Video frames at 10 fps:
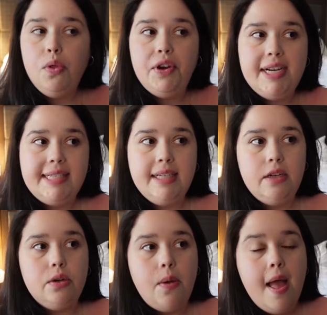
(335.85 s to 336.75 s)
There is a
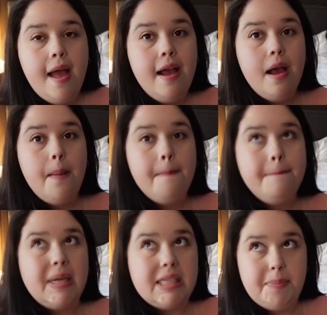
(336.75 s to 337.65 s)
little
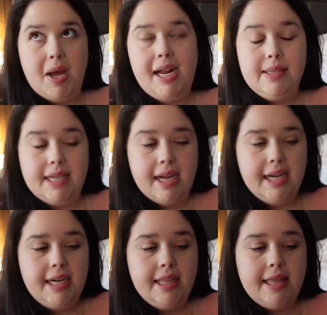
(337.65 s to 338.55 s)
spot
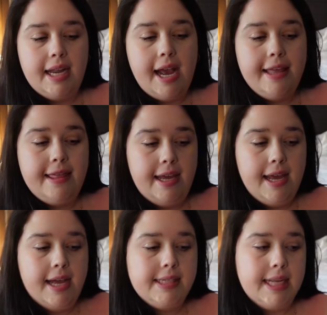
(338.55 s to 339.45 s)
outside that I think
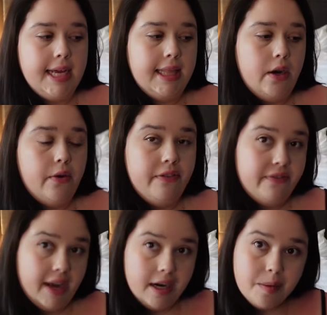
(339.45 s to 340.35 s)
has like a little
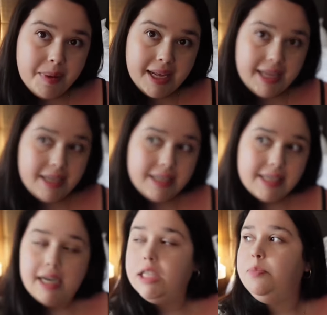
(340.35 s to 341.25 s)
fire pit
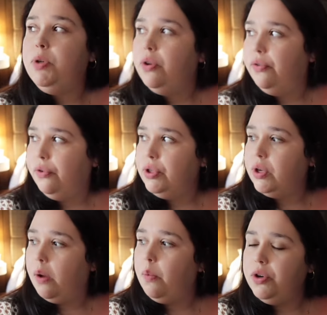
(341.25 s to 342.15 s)
and it's beautiful. So
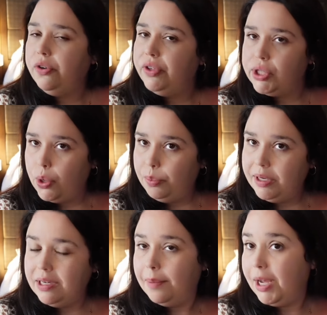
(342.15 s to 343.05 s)
I wonder if it's open.
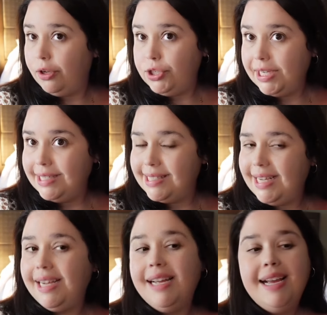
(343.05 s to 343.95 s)
I might go check and see.